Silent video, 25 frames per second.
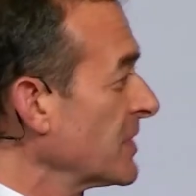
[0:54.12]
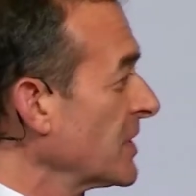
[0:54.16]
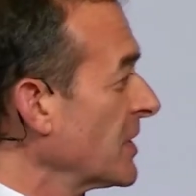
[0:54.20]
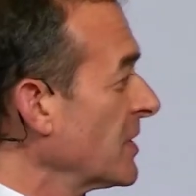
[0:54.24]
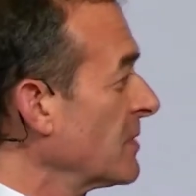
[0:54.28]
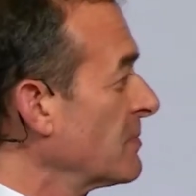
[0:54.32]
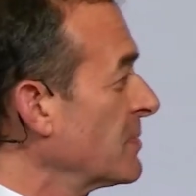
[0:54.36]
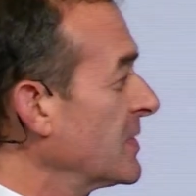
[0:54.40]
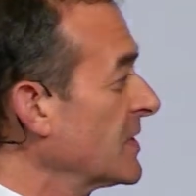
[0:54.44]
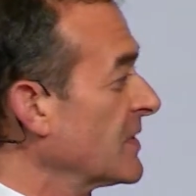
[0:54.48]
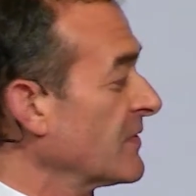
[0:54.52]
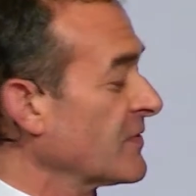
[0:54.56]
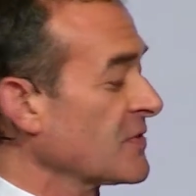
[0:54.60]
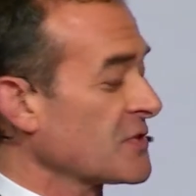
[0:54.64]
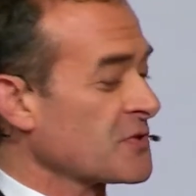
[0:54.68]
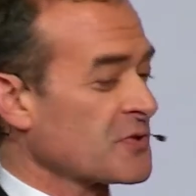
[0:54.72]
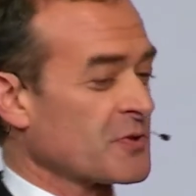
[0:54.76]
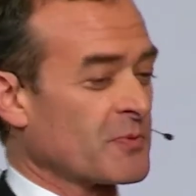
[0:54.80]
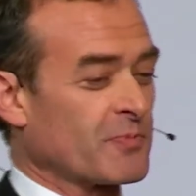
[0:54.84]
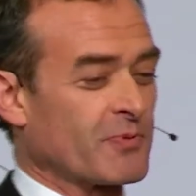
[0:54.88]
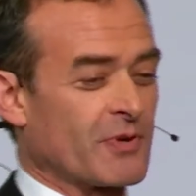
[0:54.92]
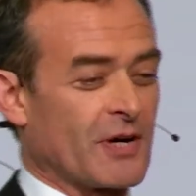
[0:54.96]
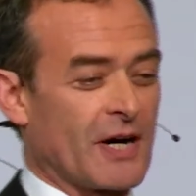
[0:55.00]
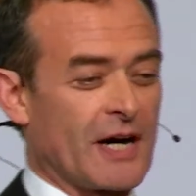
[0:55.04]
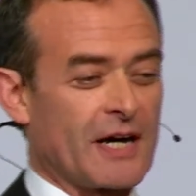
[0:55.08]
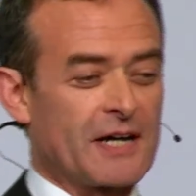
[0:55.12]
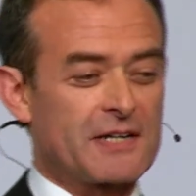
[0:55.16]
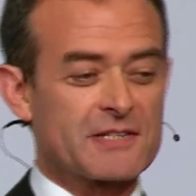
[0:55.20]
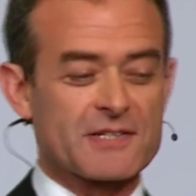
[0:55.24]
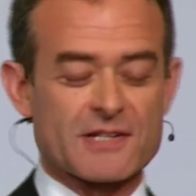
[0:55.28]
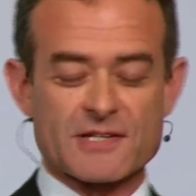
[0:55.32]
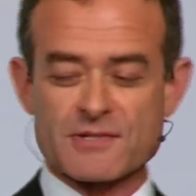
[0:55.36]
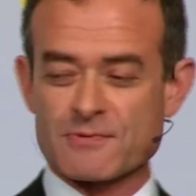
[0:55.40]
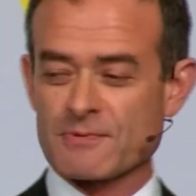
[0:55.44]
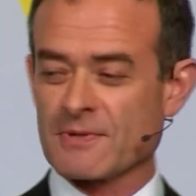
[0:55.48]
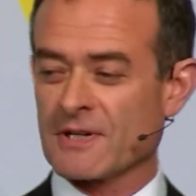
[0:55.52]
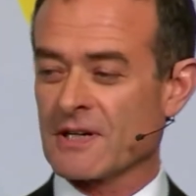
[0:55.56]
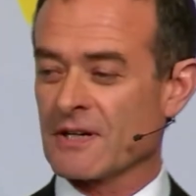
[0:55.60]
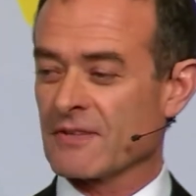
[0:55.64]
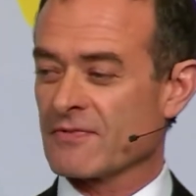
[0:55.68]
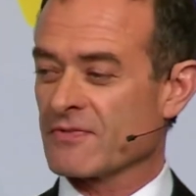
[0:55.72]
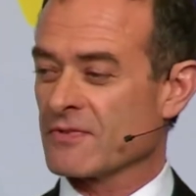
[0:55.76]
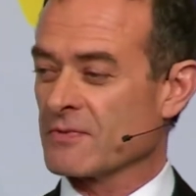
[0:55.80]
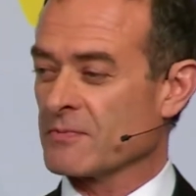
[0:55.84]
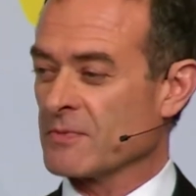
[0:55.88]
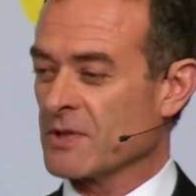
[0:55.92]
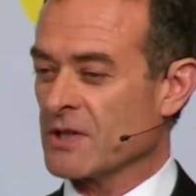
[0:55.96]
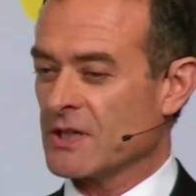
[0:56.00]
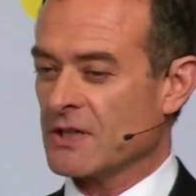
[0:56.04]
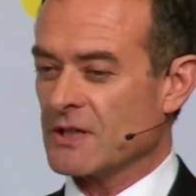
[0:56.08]
you know, a bit of a surprise as well
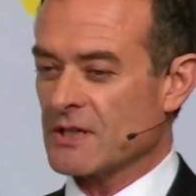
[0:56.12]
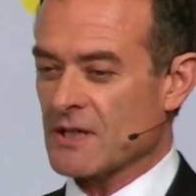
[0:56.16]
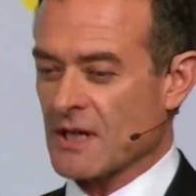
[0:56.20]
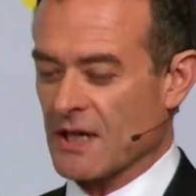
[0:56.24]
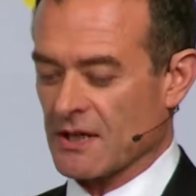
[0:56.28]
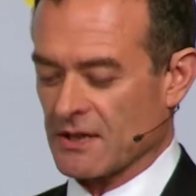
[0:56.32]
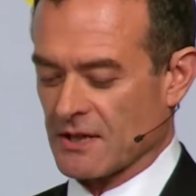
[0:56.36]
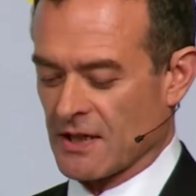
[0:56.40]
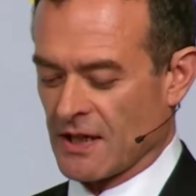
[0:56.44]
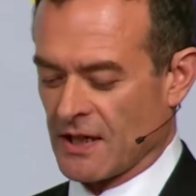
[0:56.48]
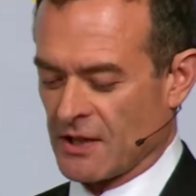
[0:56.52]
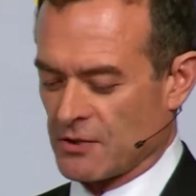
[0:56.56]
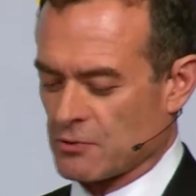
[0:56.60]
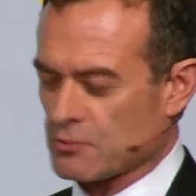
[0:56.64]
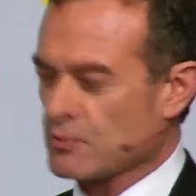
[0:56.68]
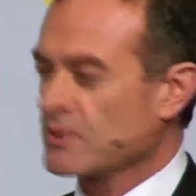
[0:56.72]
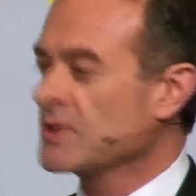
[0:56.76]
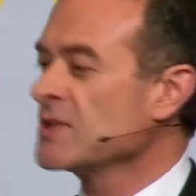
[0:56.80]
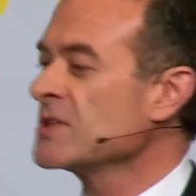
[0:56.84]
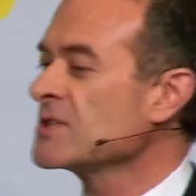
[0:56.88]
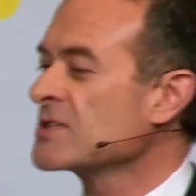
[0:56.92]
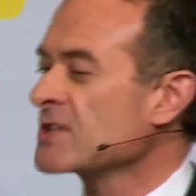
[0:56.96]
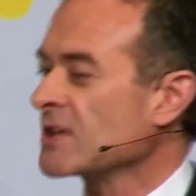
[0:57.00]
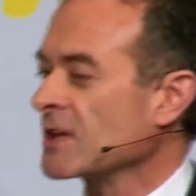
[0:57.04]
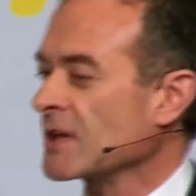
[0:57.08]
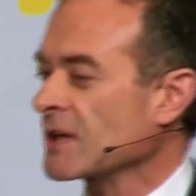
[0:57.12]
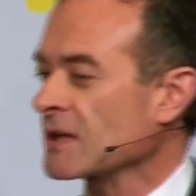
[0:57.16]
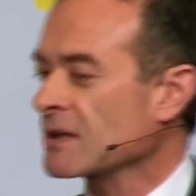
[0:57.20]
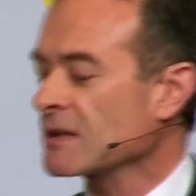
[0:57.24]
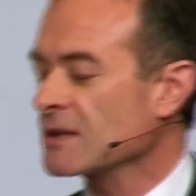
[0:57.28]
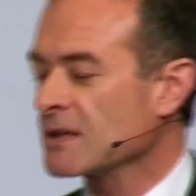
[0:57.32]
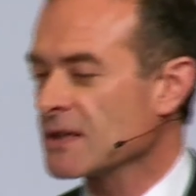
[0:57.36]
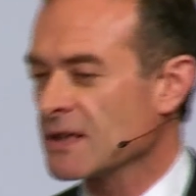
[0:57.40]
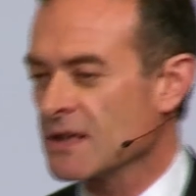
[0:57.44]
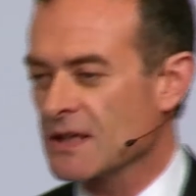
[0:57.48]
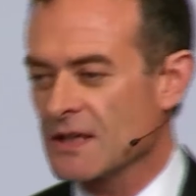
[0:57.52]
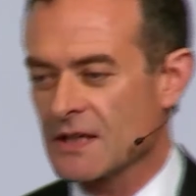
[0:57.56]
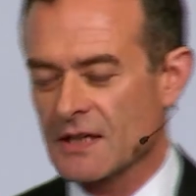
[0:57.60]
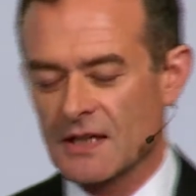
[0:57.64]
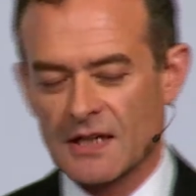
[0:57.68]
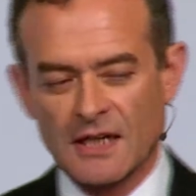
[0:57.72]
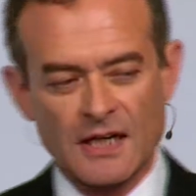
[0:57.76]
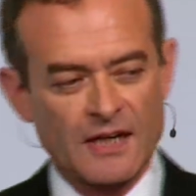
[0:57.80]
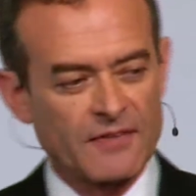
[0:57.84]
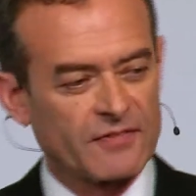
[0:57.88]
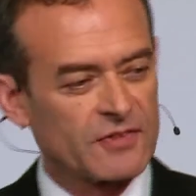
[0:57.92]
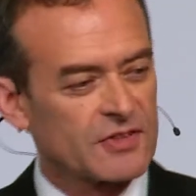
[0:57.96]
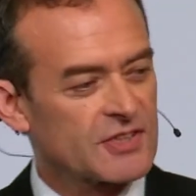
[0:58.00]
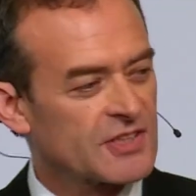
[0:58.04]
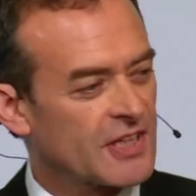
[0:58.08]
for me, and reading
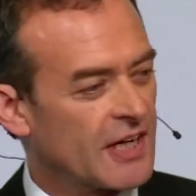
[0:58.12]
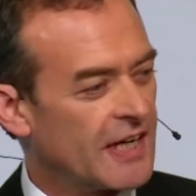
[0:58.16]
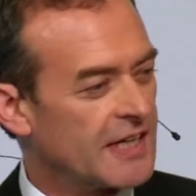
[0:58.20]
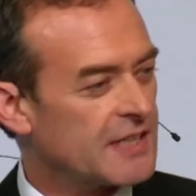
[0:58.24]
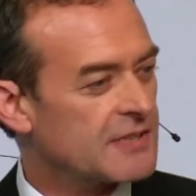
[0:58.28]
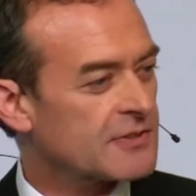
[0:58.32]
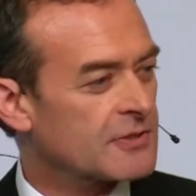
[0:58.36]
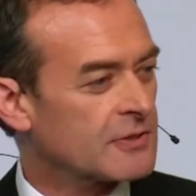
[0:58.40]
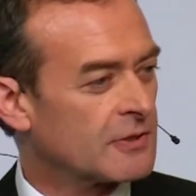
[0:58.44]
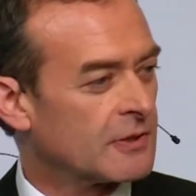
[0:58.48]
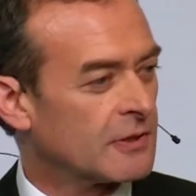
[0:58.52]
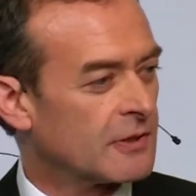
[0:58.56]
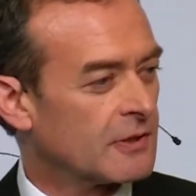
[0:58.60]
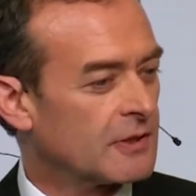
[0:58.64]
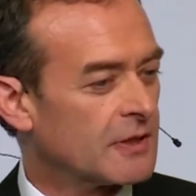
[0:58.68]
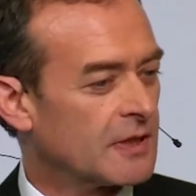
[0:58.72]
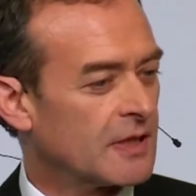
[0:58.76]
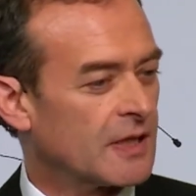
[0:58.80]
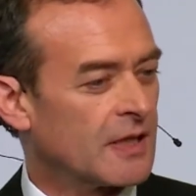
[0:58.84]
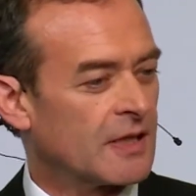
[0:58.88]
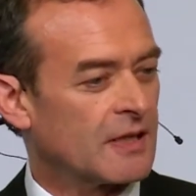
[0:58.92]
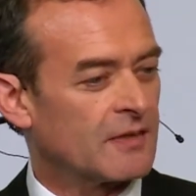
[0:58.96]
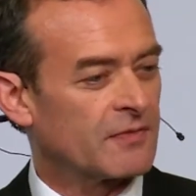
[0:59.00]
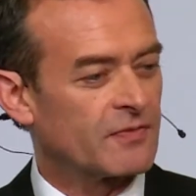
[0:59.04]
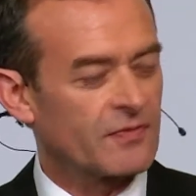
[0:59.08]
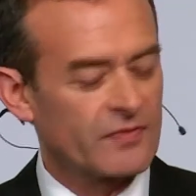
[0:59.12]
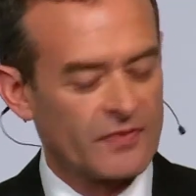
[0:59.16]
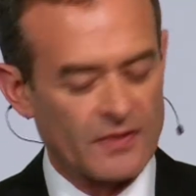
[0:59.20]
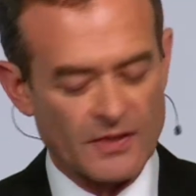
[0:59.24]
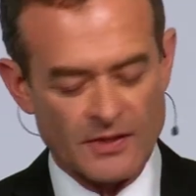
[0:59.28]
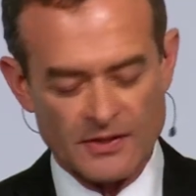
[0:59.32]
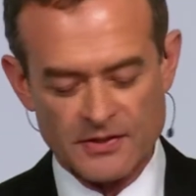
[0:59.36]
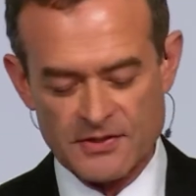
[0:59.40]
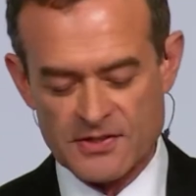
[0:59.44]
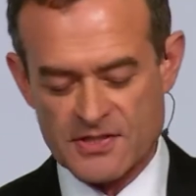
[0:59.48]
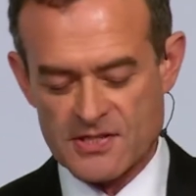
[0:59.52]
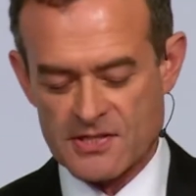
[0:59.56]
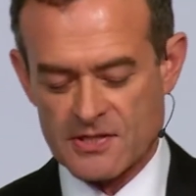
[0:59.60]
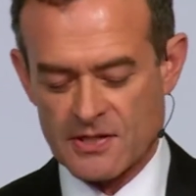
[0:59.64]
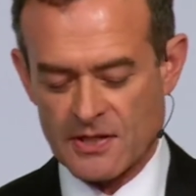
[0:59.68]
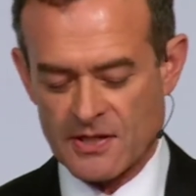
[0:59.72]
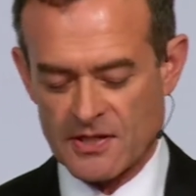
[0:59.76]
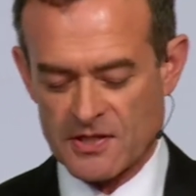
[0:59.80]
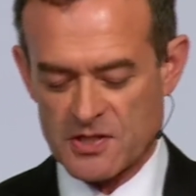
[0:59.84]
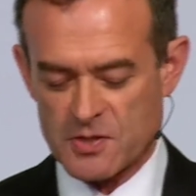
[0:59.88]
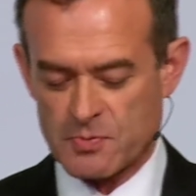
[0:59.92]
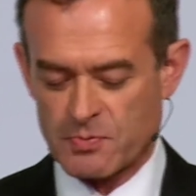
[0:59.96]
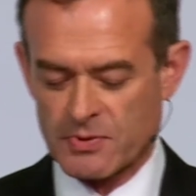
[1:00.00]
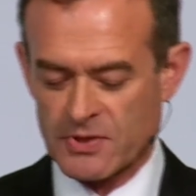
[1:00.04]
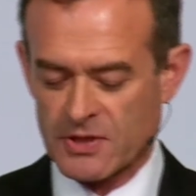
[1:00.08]
the title of Ons
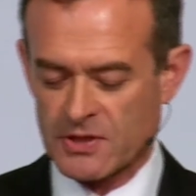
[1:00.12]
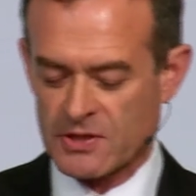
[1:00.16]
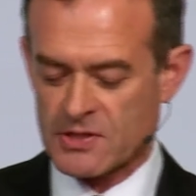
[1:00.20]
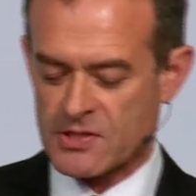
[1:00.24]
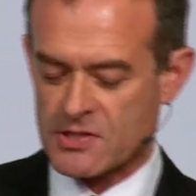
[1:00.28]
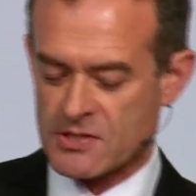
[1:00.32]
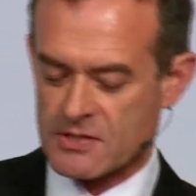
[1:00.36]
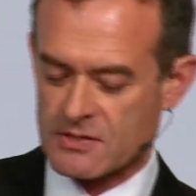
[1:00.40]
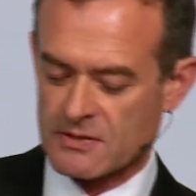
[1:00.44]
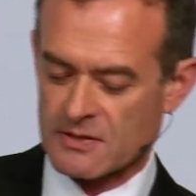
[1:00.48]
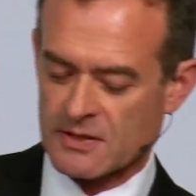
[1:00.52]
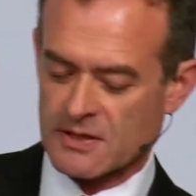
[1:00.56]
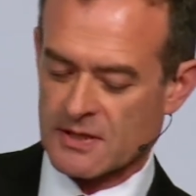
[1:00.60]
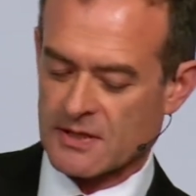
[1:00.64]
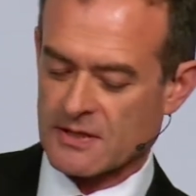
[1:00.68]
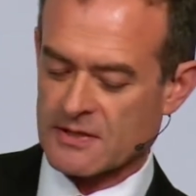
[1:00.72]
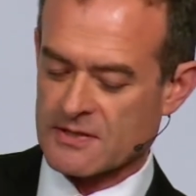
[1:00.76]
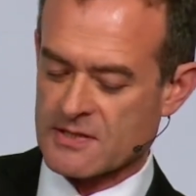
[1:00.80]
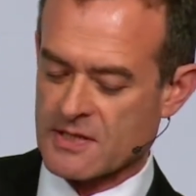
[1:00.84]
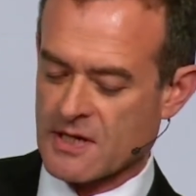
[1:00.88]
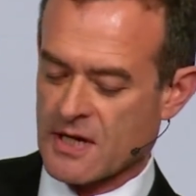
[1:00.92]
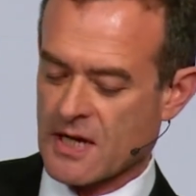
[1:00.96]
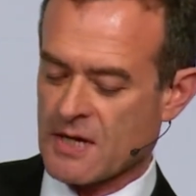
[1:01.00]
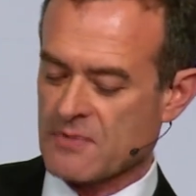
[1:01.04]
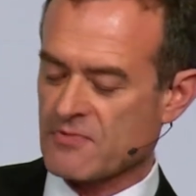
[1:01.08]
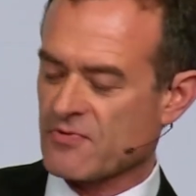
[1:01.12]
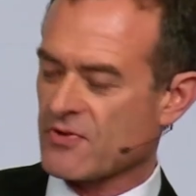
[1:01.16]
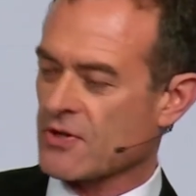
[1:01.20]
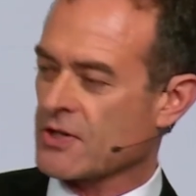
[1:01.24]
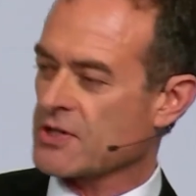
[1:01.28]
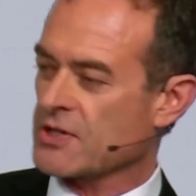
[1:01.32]
speech, you know, Times